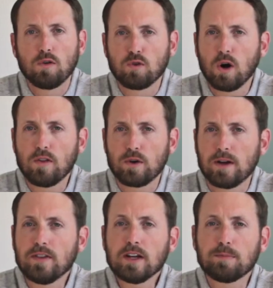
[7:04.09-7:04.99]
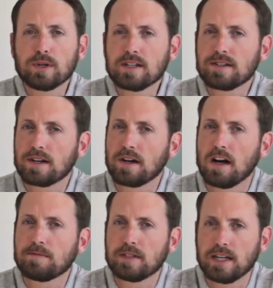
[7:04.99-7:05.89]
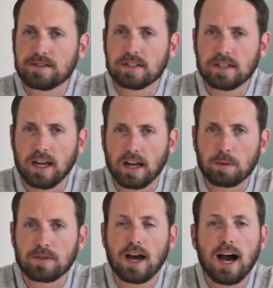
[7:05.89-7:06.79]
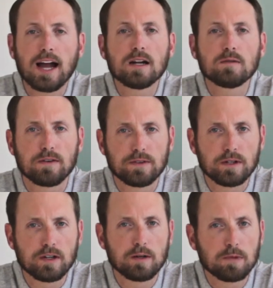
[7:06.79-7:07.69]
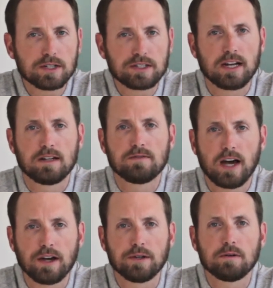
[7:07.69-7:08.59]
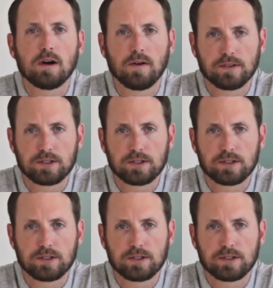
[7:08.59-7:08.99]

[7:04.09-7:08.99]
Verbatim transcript: Overall though, I think Booking dot com takes the cake with a higher revenue and much higher value on the